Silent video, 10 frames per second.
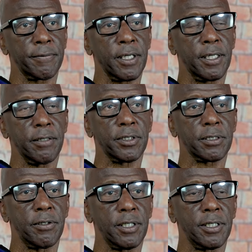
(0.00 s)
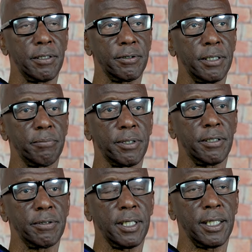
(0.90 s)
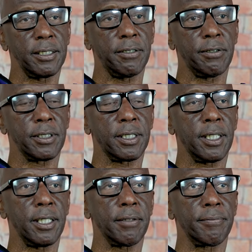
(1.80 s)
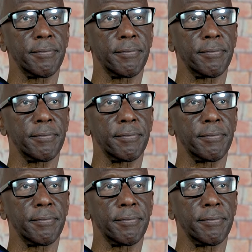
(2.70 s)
Hey, what's going on there, bro? How you doing, Cam?